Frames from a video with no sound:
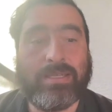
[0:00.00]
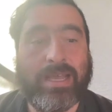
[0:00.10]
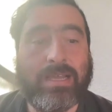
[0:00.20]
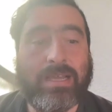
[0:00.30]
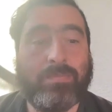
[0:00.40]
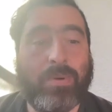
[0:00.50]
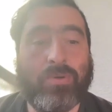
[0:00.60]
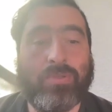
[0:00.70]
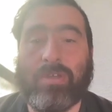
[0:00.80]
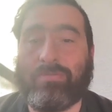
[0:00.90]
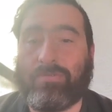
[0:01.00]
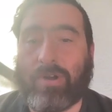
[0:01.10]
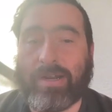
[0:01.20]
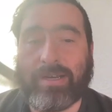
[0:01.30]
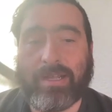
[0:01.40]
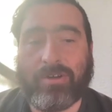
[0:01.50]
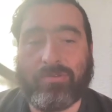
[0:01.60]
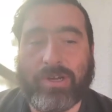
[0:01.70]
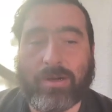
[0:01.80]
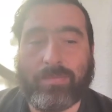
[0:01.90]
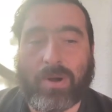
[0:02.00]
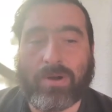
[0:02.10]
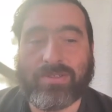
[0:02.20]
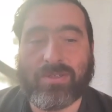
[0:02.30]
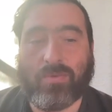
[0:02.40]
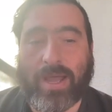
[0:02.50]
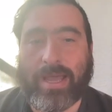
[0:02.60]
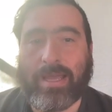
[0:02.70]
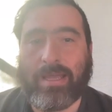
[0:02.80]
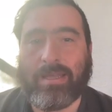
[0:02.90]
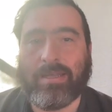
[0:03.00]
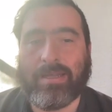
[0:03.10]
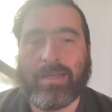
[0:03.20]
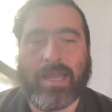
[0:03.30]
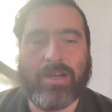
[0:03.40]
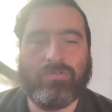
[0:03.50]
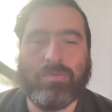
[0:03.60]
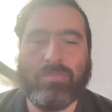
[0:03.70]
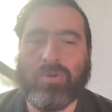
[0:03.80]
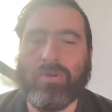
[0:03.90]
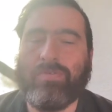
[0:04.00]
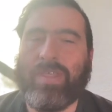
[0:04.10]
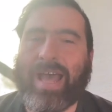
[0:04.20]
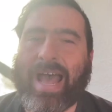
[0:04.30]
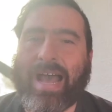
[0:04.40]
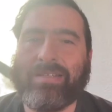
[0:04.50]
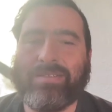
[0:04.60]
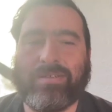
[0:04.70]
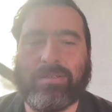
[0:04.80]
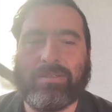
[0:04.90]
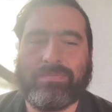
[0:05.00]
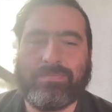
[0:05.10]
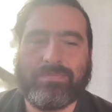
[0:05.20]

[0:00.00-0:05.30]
Take both the front and rear parts away and remove the axle.